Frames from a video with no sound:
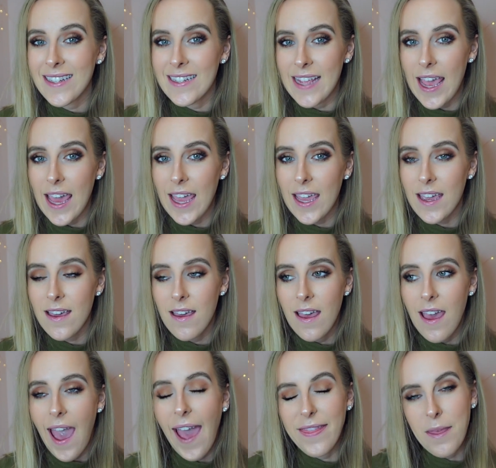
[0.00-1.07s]
a day,
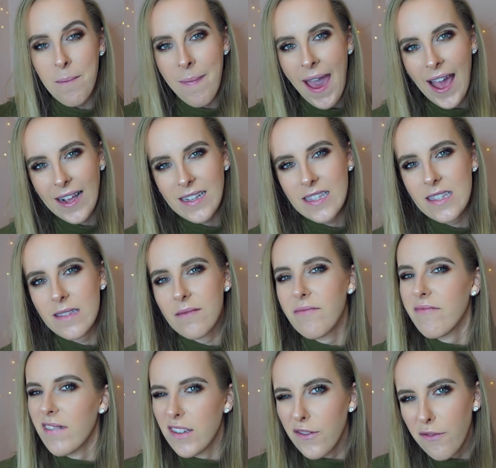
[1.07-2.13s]
at the max
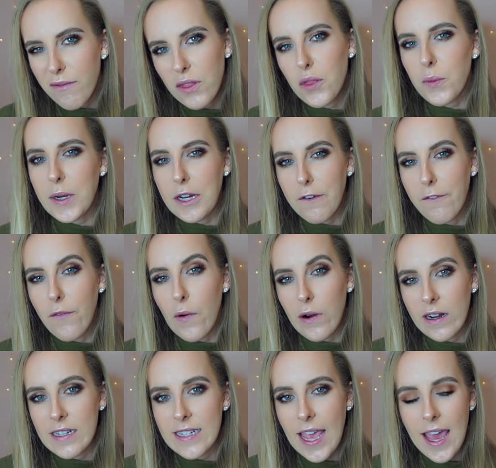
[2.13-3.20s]
3 or 4
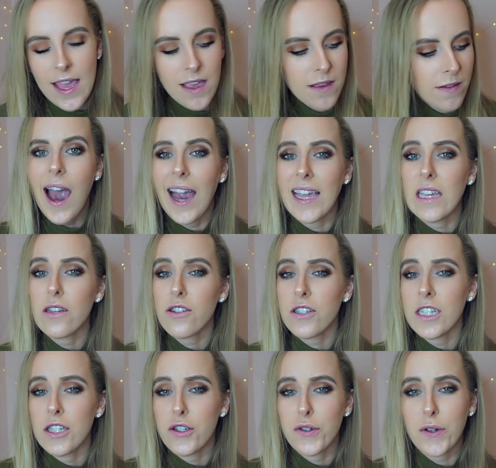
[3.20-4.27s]
a day. I
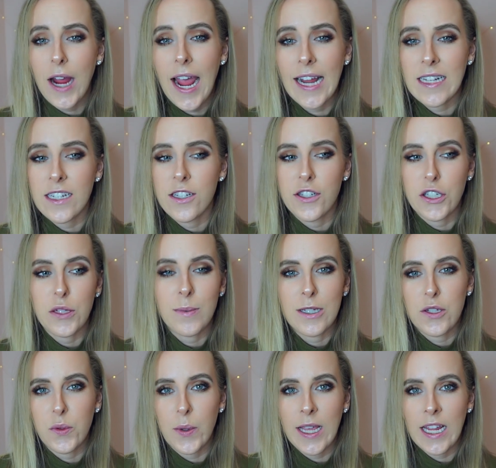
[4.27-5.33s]
usually try to do
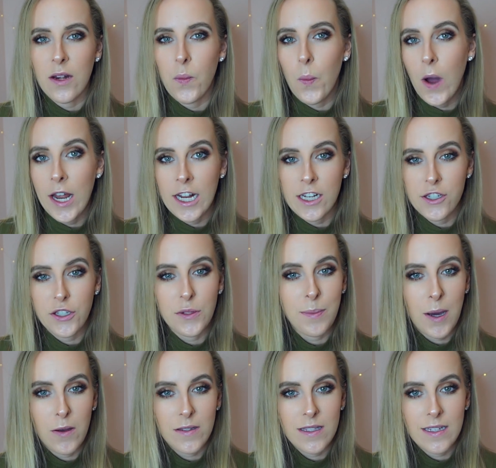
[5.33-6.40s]
between 1 and 2
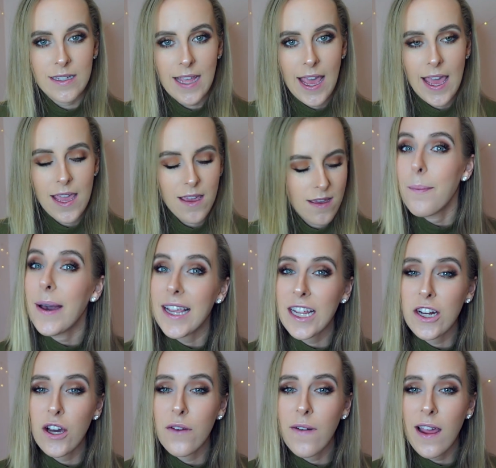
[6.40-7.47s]
posts a day, but you
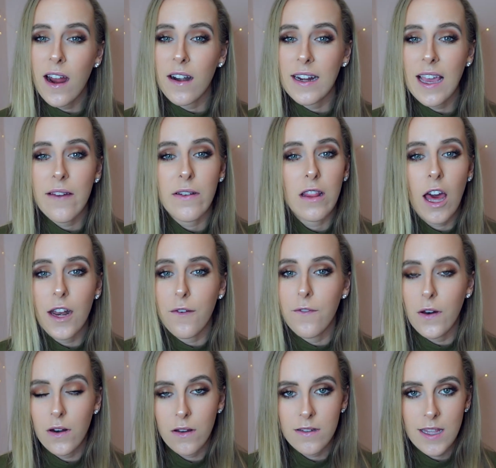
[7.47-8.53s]
know, if I already have a lot of
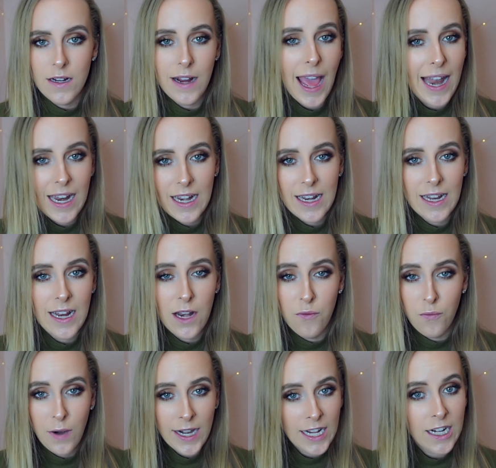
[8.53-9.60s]
photos that are edited
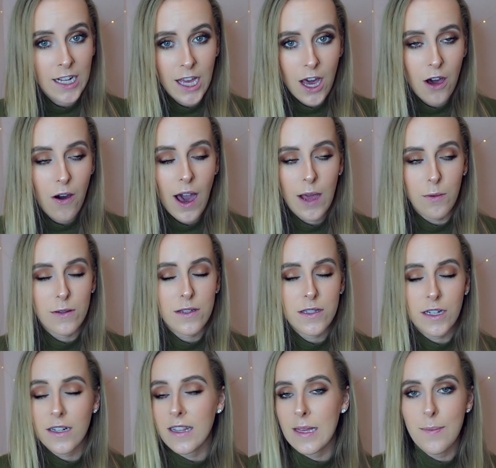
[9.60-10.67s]
and ready to go, I will
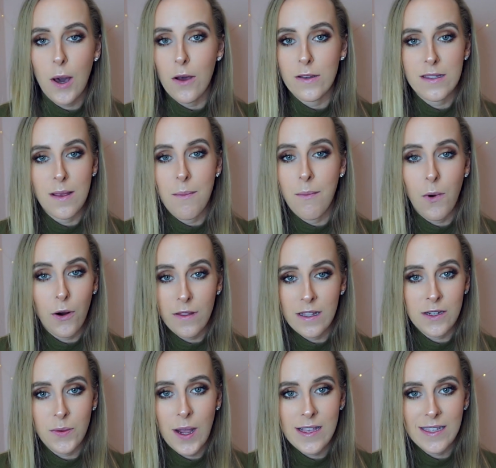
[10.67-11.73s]
certainly post more than
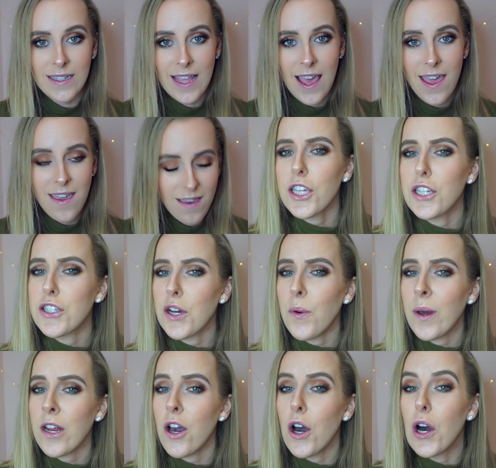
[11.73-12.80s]
twice a day. You don't
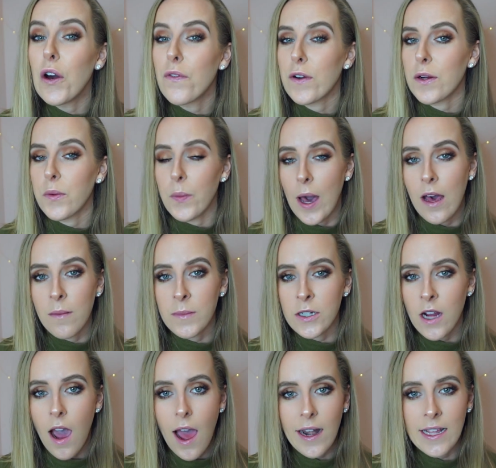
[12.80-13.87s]
want to overwhelm
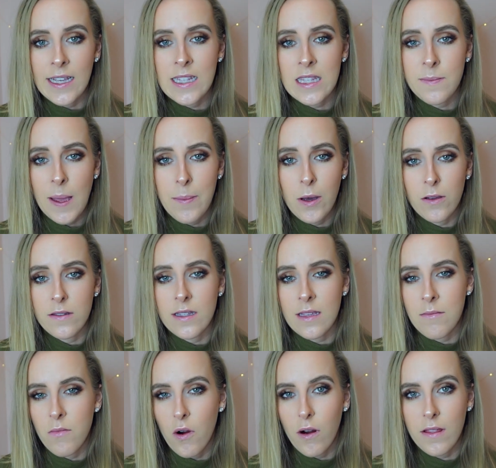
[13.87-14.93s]
your audience by
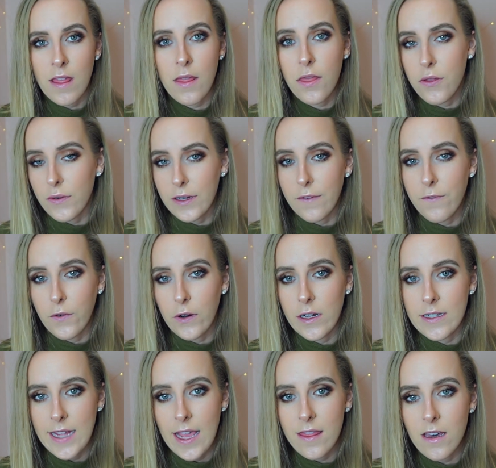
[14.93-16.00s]
posting more than 3 or 4 a
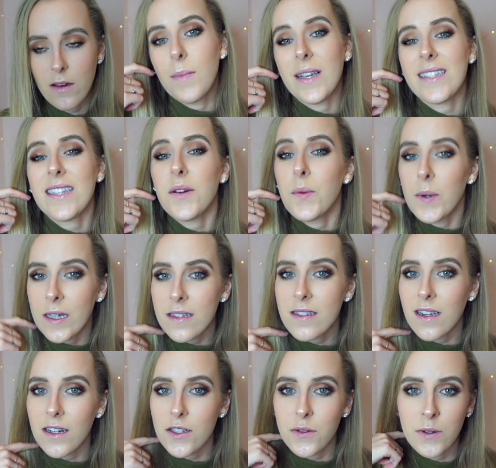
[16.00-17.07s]
day though, because it will
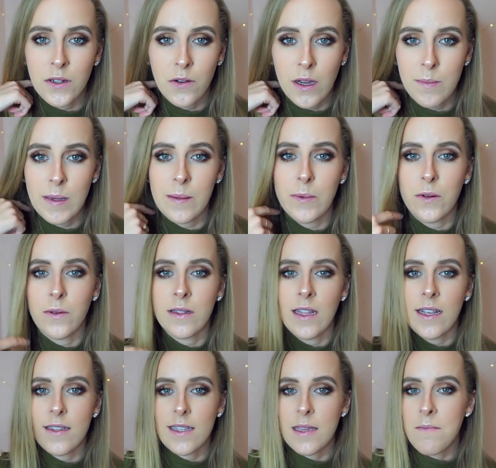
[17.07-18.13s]
start to annoy people when
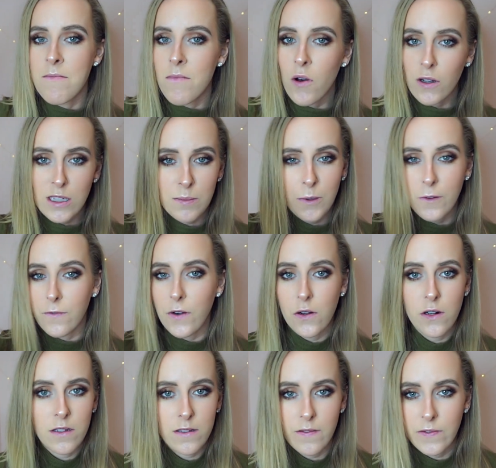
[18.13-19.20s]
they see multiple
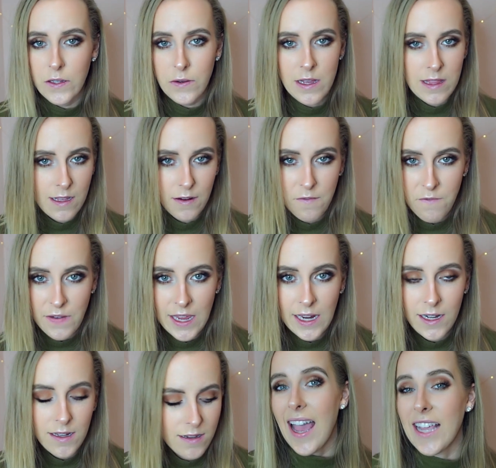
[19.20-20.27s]
photos of you in their feed,